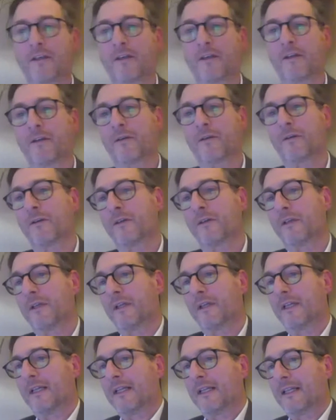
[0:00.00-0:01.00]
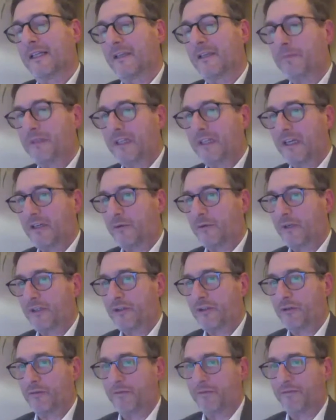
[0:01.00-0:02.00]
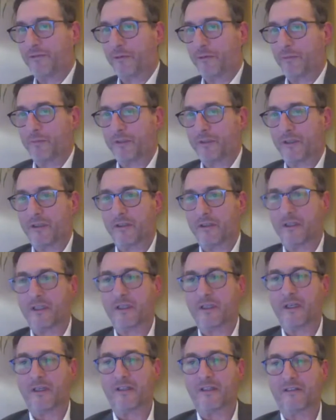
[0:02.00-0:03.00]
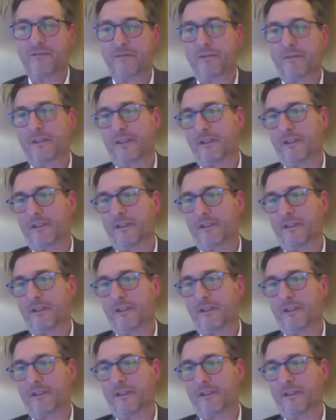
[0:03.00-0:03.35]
you. Let me take a question from Karina Litwak.